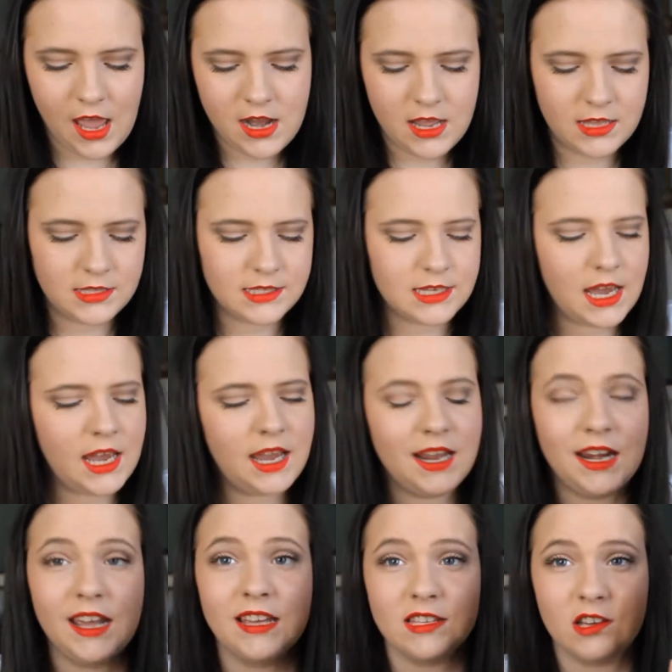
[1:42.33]
And
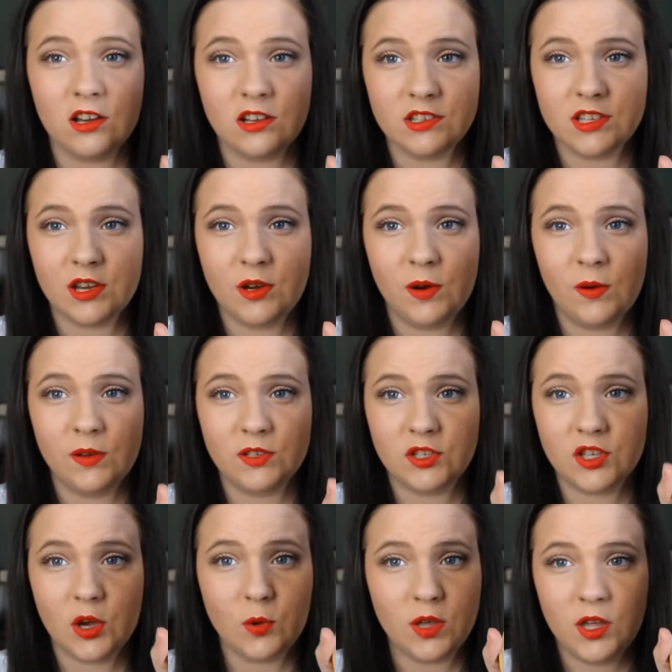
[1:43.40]
inside is also
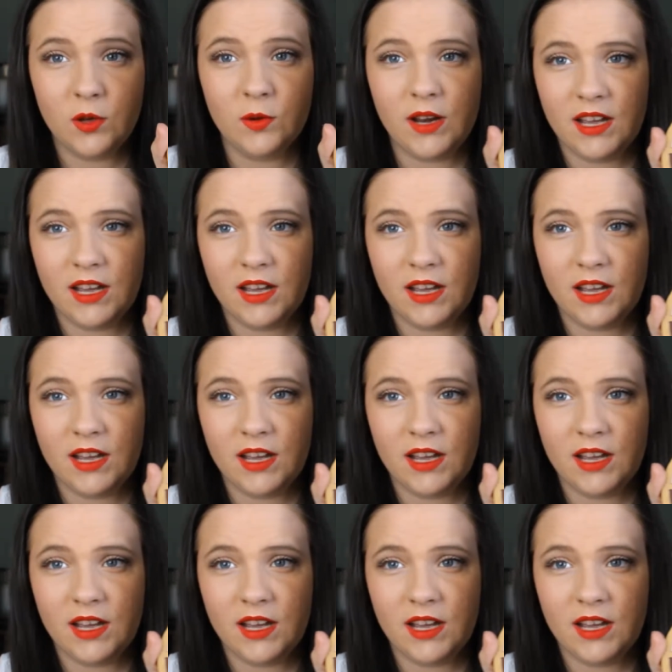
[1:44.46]
so cute.